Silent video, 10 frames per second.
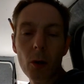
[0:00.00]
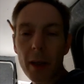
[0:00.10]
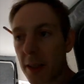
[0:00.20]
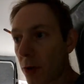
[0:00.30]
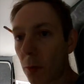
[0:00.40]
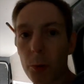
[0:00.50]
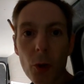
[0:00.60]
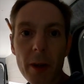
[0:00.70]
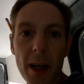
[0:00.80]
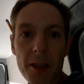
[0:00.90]
Okay, so
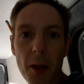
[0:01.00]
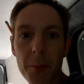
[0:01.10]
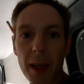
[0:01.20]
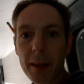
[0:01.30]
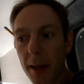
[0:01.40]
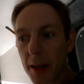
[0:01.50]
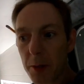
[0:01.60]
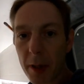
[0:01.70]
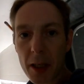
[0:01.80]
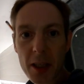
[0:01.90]
progress update. There
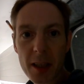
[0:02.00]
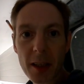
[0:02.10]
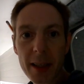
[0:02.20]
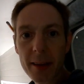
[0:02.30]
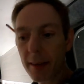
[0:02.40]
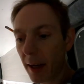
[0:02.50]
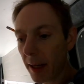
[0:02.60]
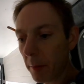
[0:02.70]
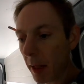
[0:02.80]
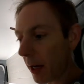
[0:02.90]
has been a slight
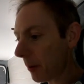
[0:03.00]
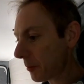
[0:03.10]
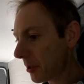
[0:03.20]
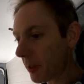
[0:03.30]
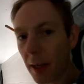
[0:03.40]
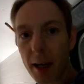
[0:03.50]
time lapse,